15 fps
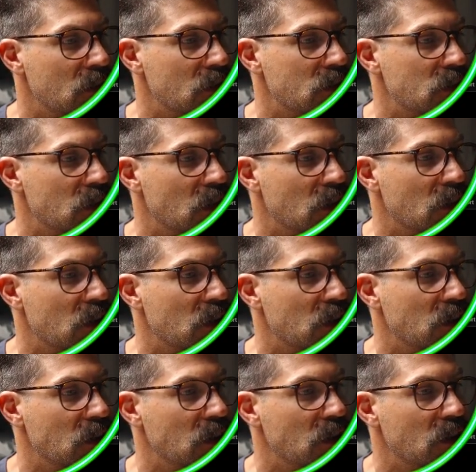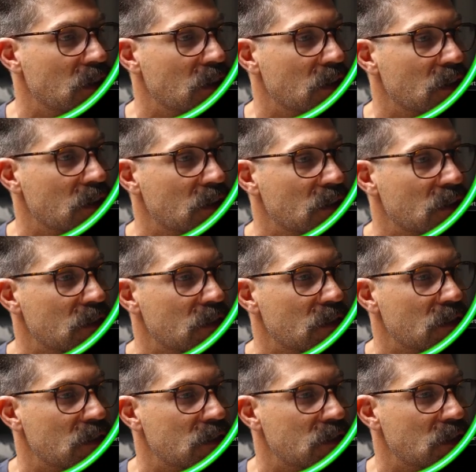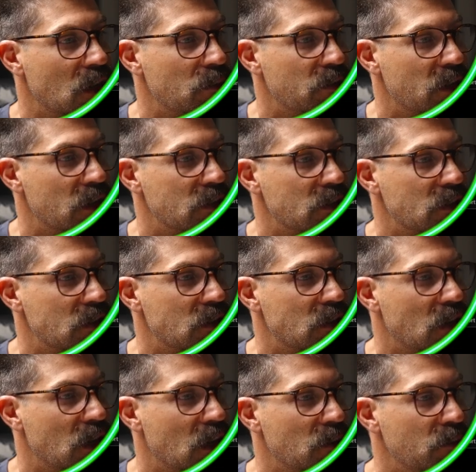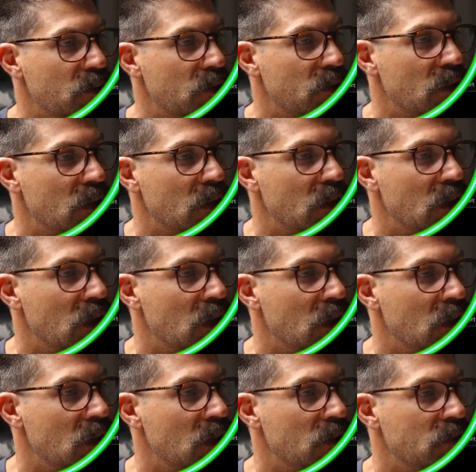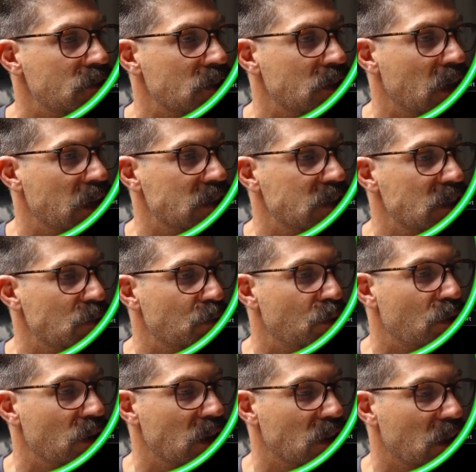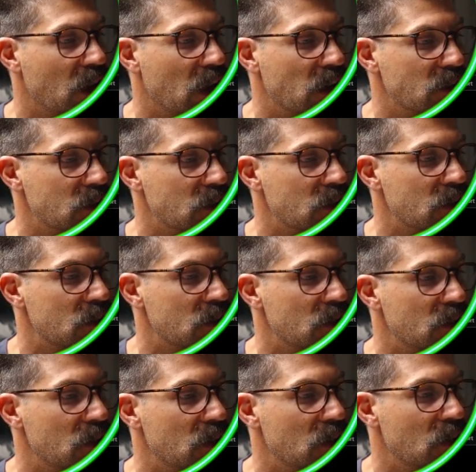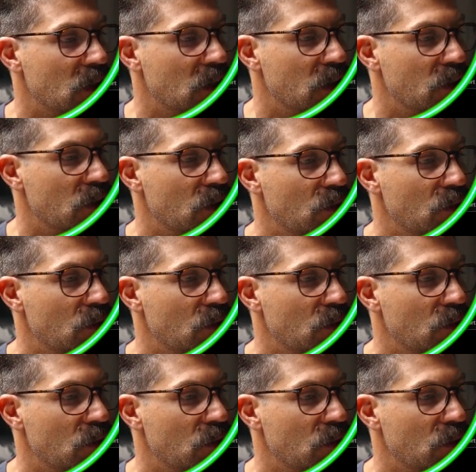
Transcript: Let's say I got in here, stop loss at the top. It was a 19-point loss on